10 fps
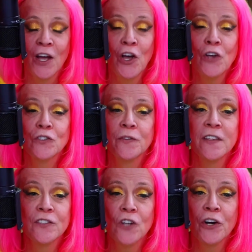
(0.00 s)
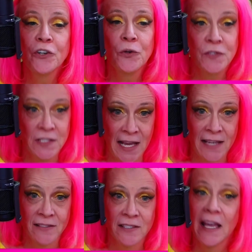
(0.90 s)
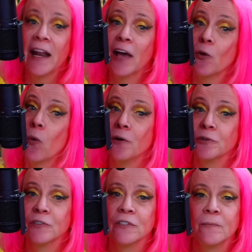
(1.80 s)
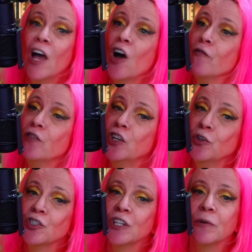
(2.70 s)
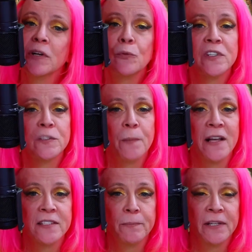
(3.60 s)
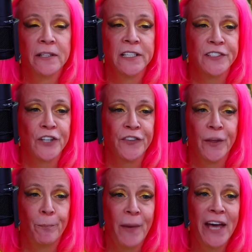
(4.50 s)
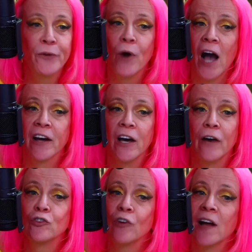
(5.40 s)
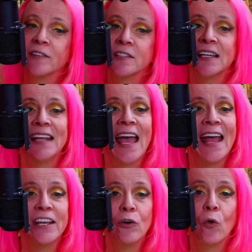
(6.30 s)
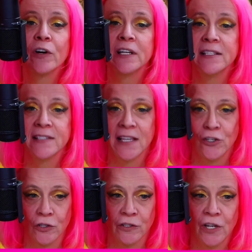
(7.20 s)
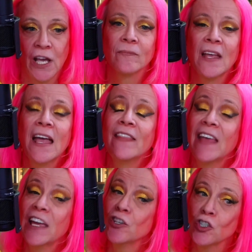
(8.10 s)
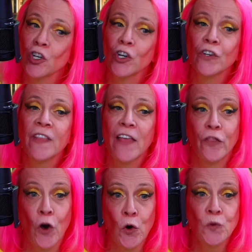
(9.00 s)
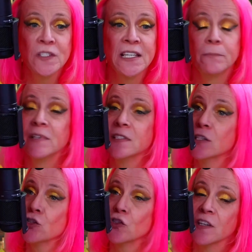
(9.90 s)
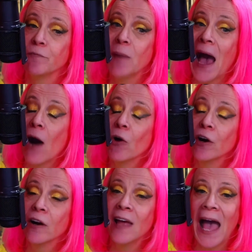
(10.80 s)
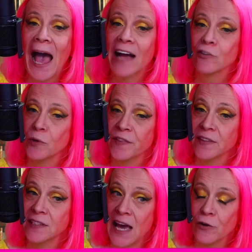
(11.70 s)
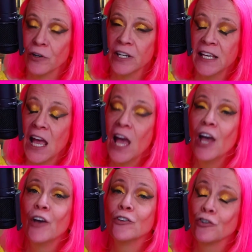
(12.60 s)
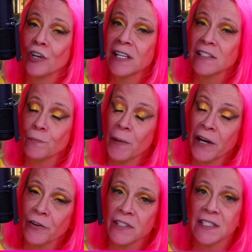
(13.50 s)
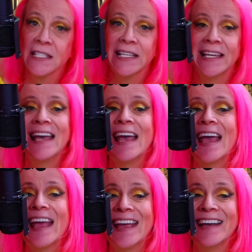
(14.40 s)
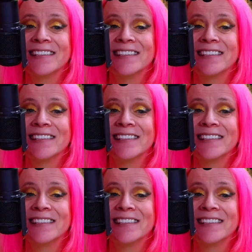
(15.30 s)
So this article states, and I quote, "Fiduciary responsibilities are the bedrock of trust in any organization. They ensure that those in positions of power act with integrity, transparency, and